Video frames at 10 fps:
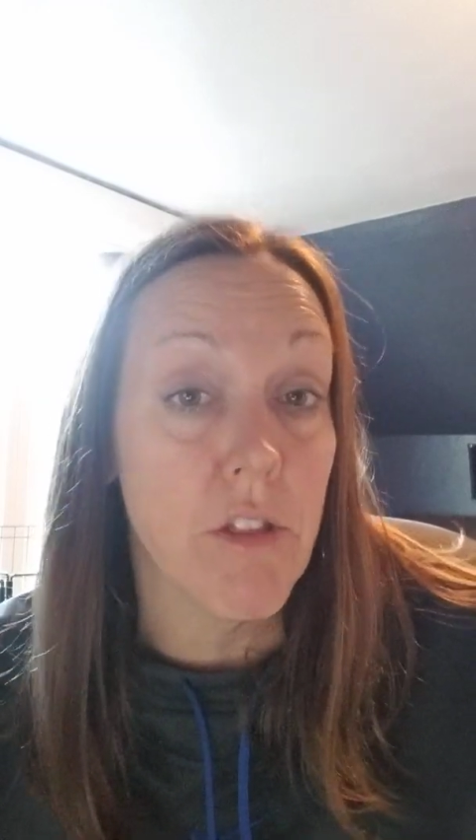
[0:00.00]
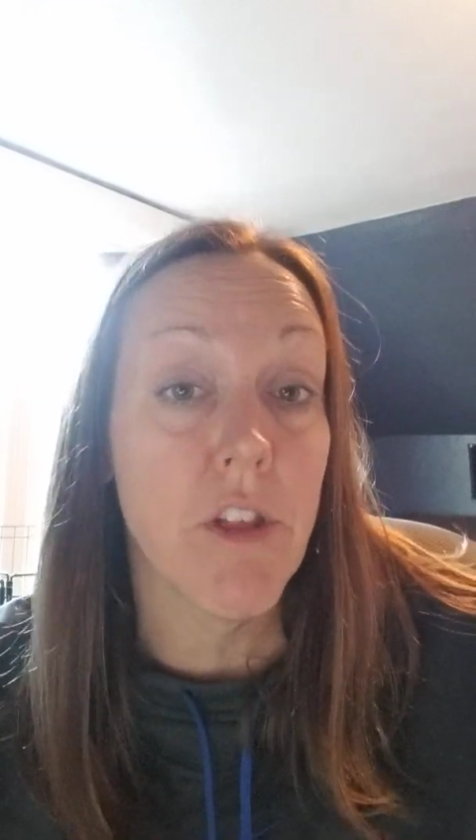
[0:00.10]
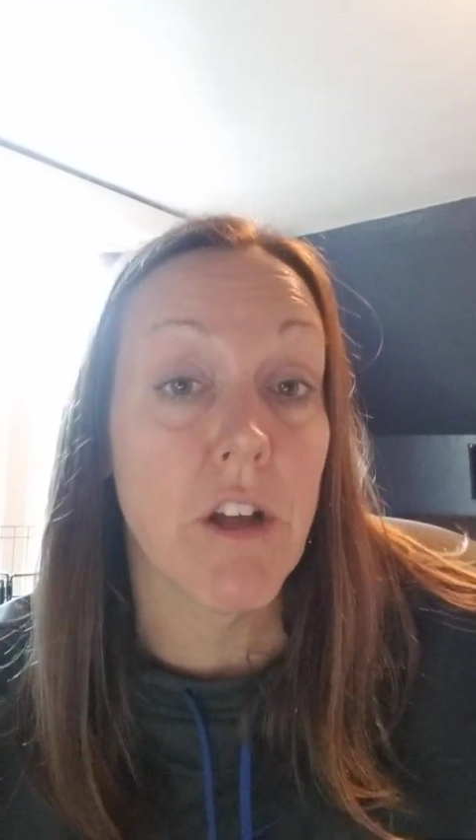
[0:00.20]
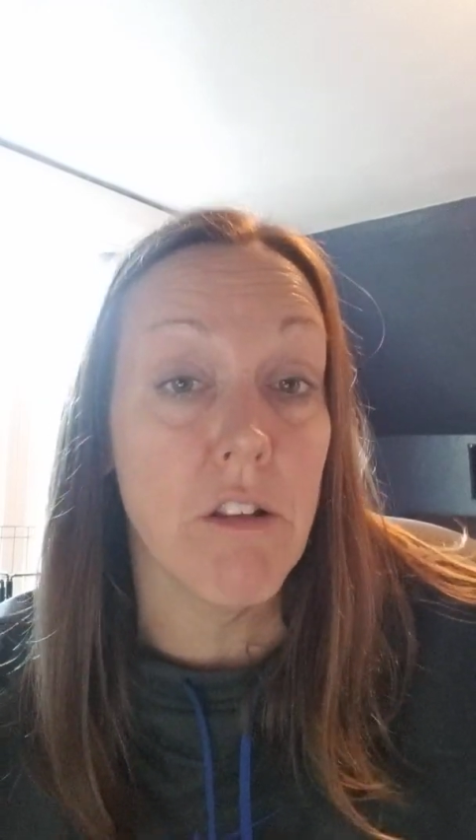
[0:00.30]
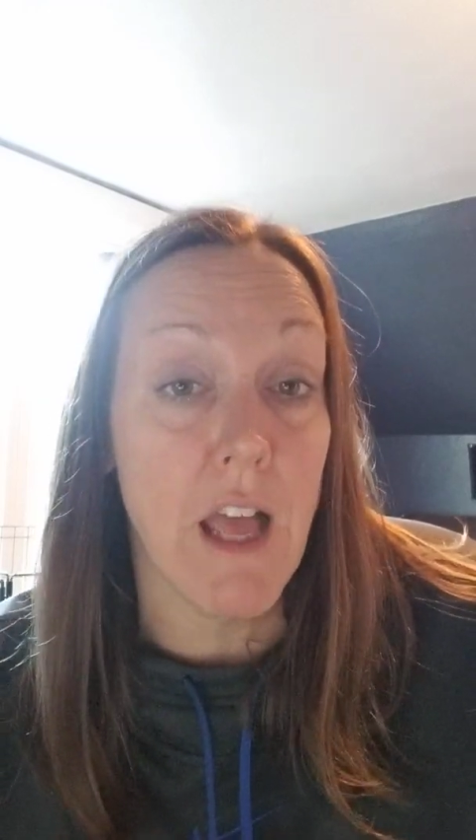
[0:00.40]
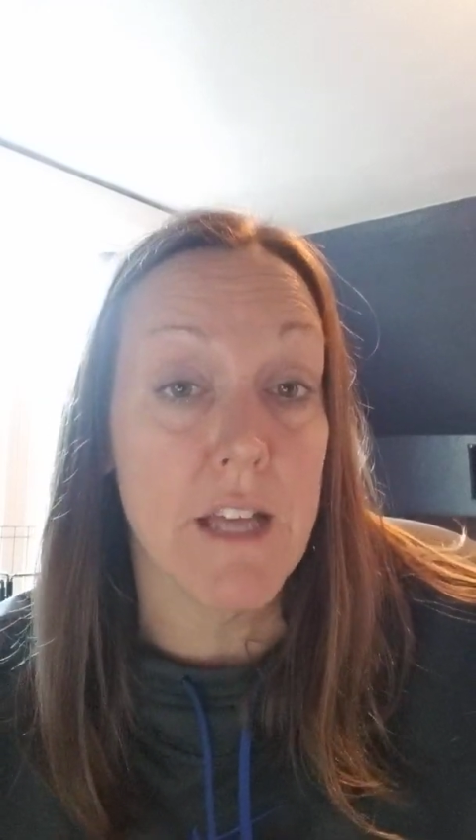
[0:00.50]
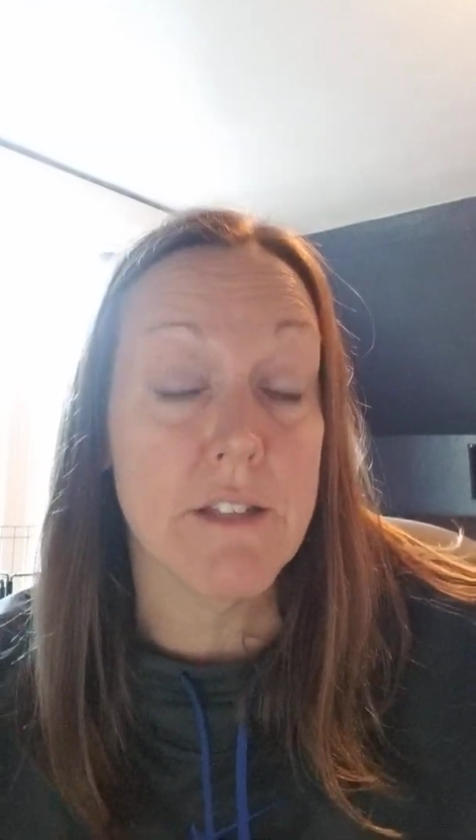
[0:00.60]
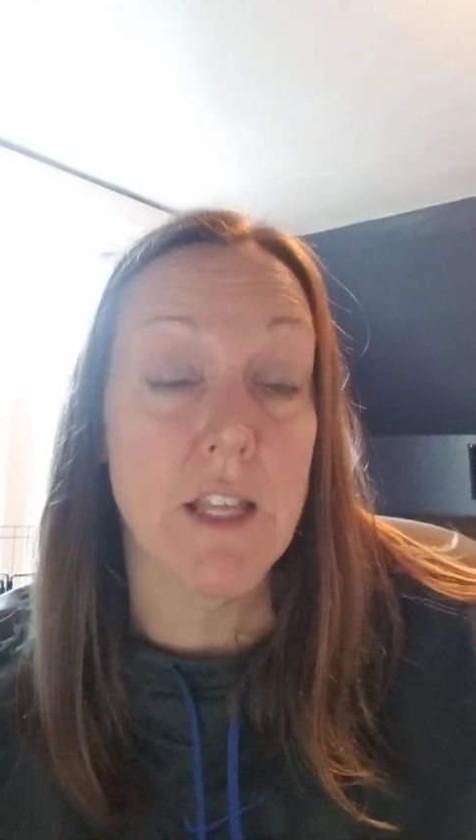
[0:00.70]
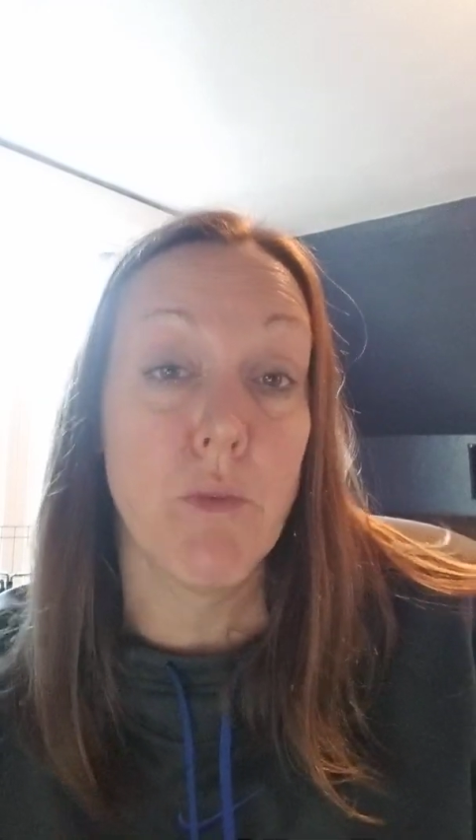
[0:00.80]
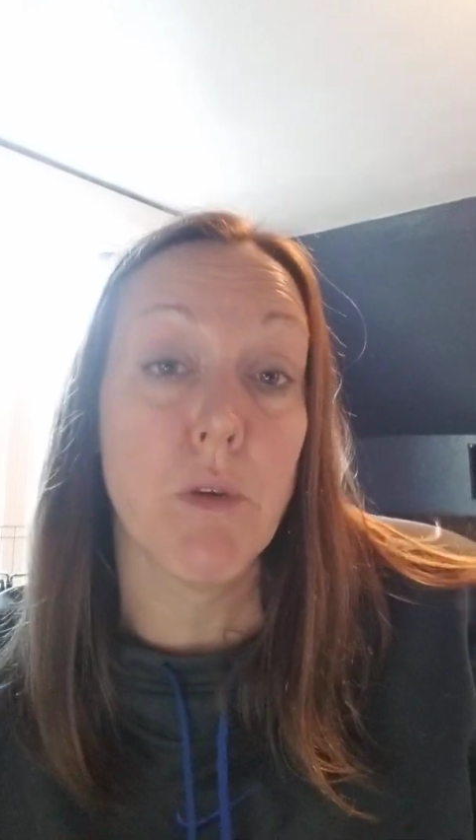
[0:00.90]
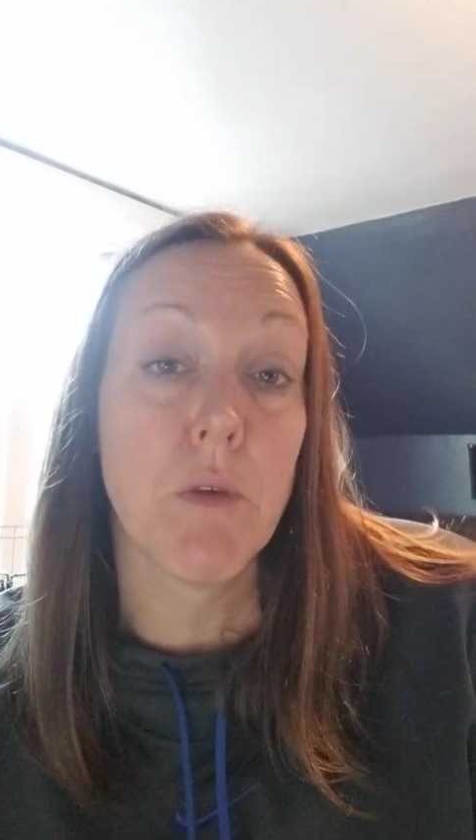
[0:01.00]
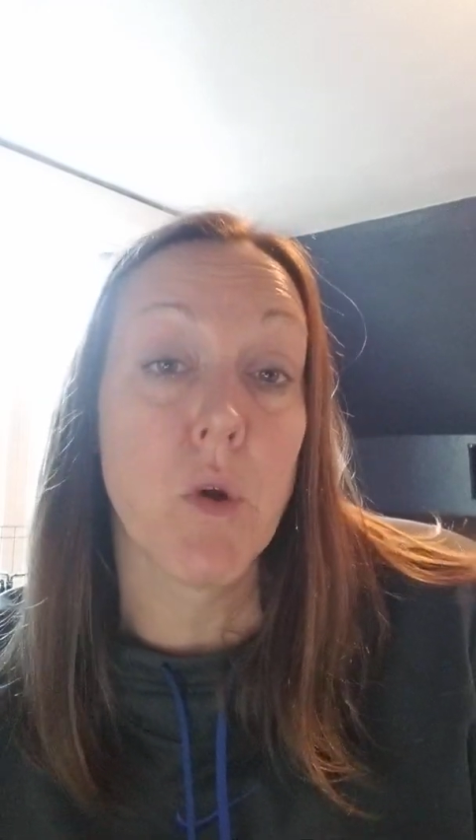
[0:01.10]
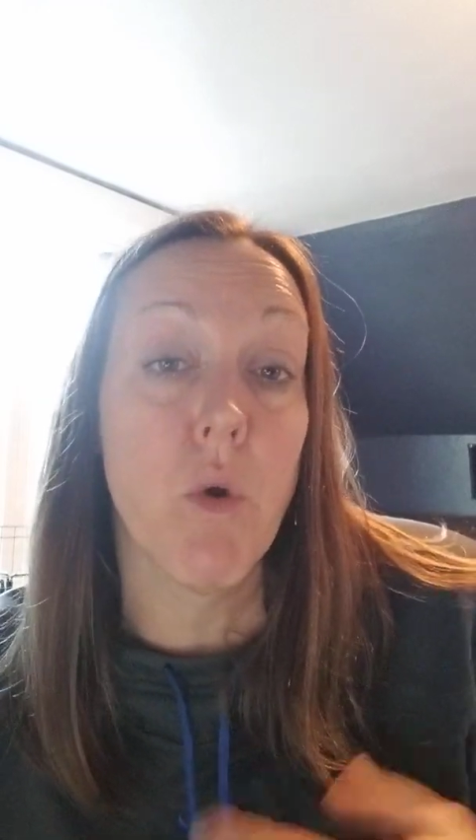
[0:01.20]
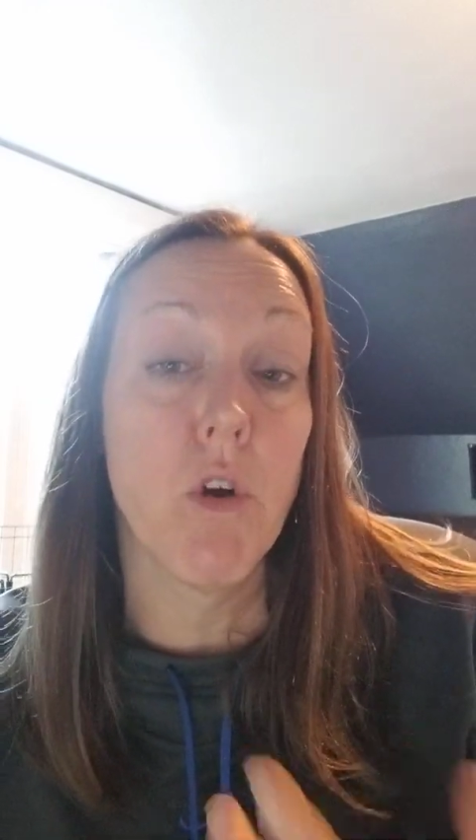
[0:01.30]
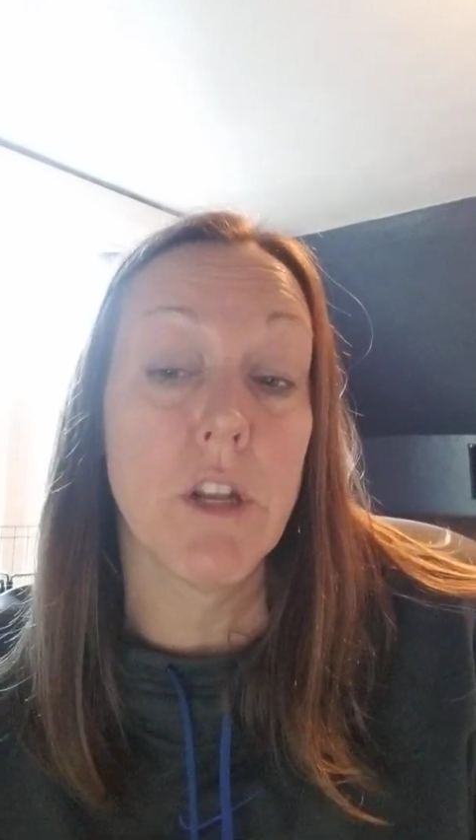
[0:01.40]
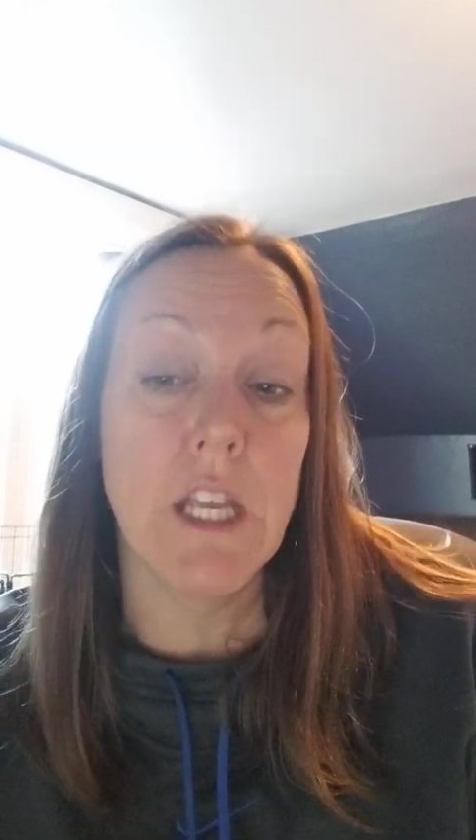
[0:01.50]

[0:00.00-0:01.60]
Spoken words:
the class that we record